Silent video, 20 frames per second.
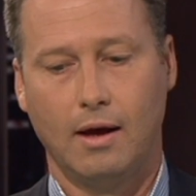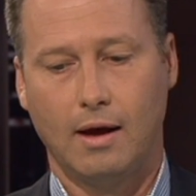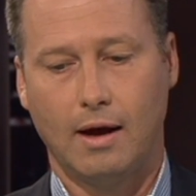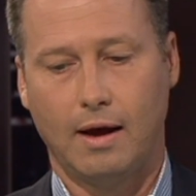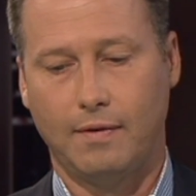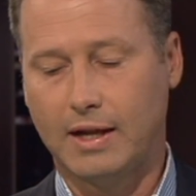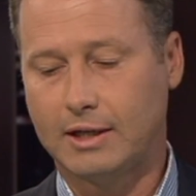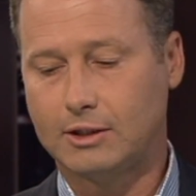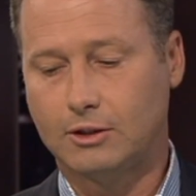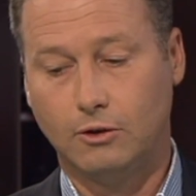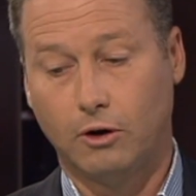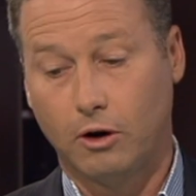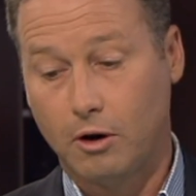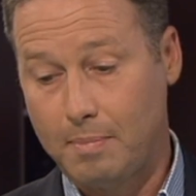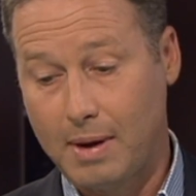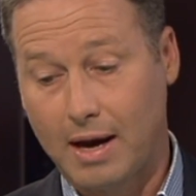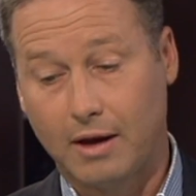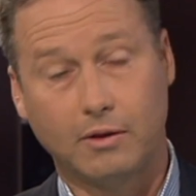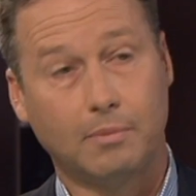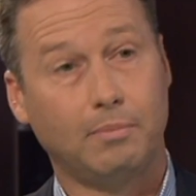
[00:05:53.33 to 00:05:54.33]
And that's not
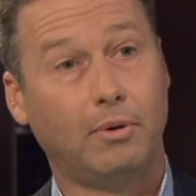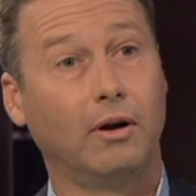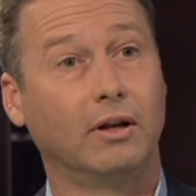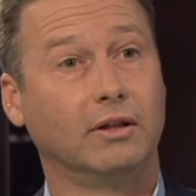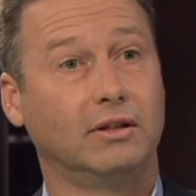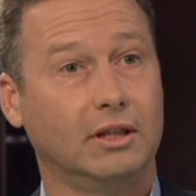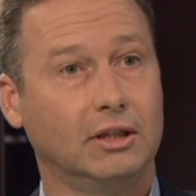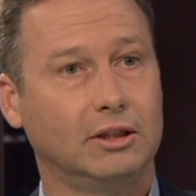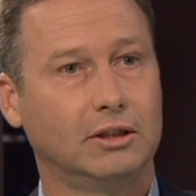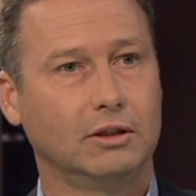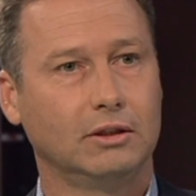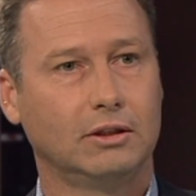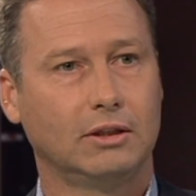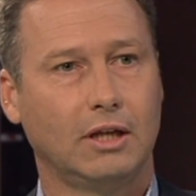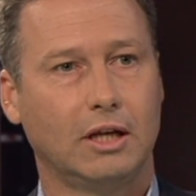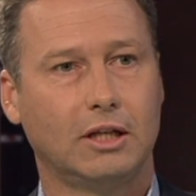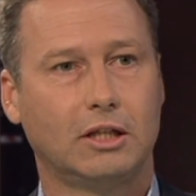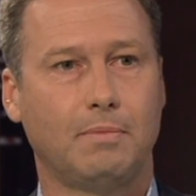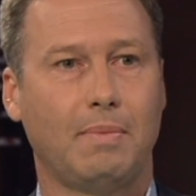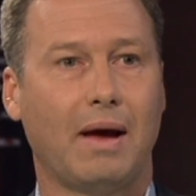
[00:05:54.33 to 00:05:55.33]
about the politicians.
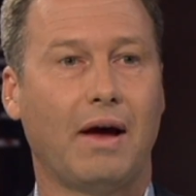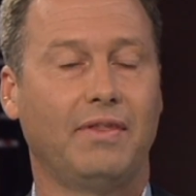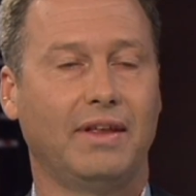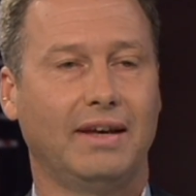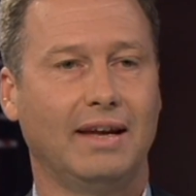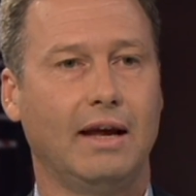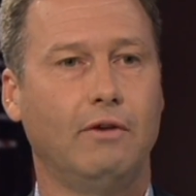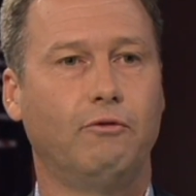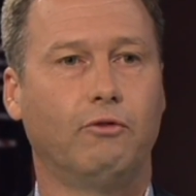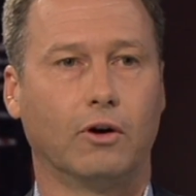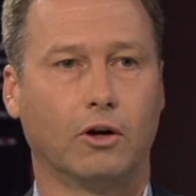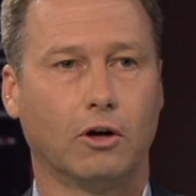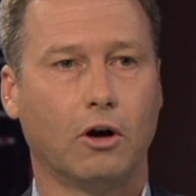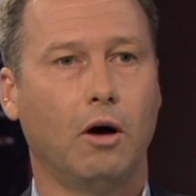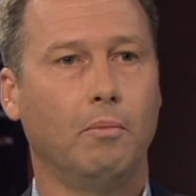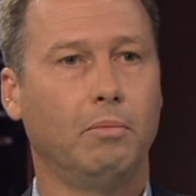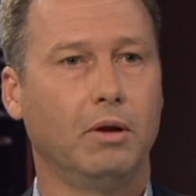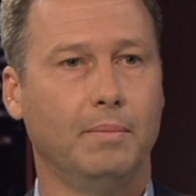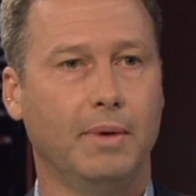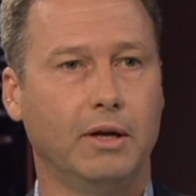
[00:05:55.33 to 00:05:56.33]
It's about the need for a
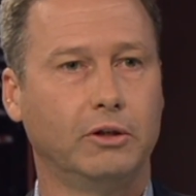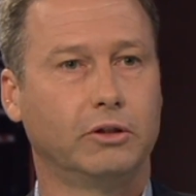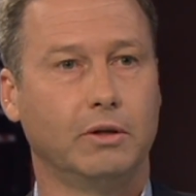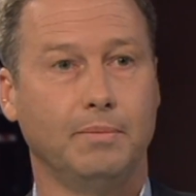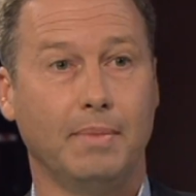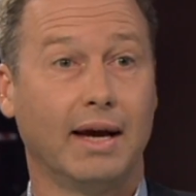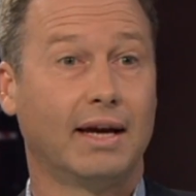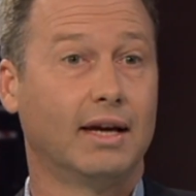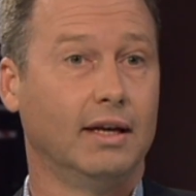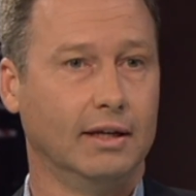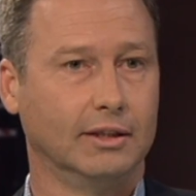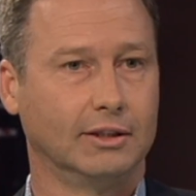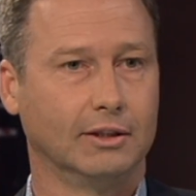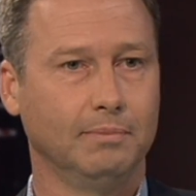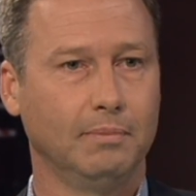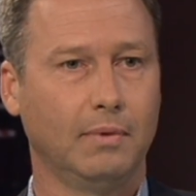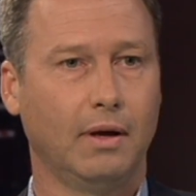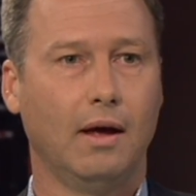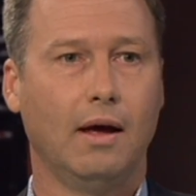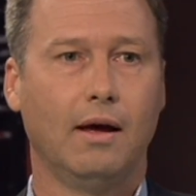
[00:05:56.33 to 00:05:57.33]
complementary
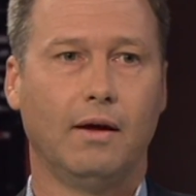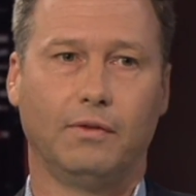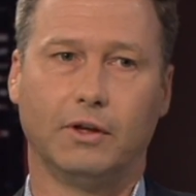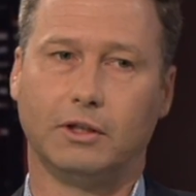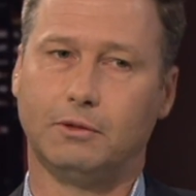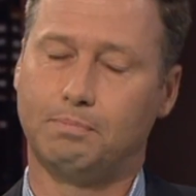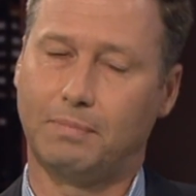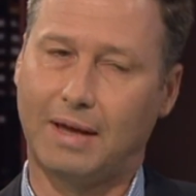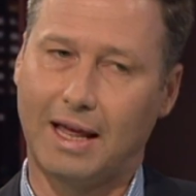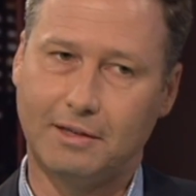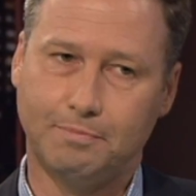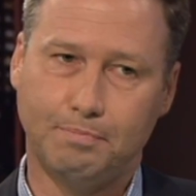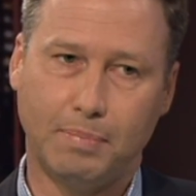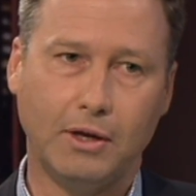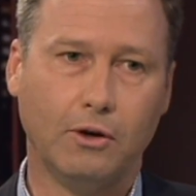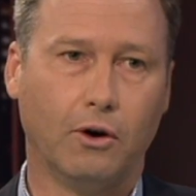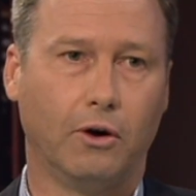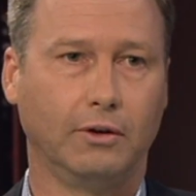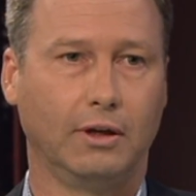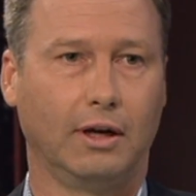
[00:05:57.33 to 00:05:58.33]
mechanism that gets
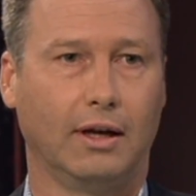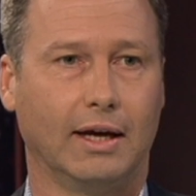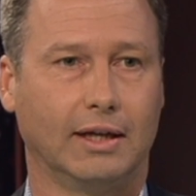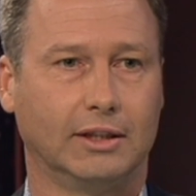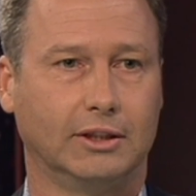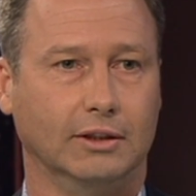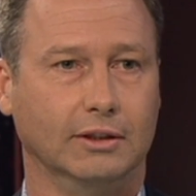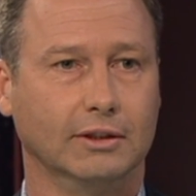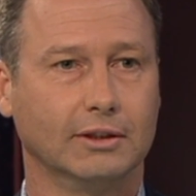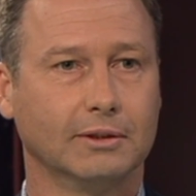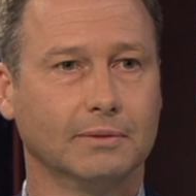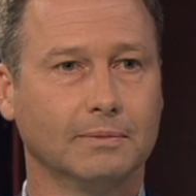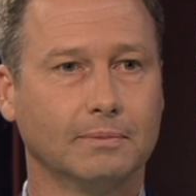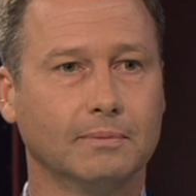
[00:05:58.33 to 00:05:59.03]
beyond elections.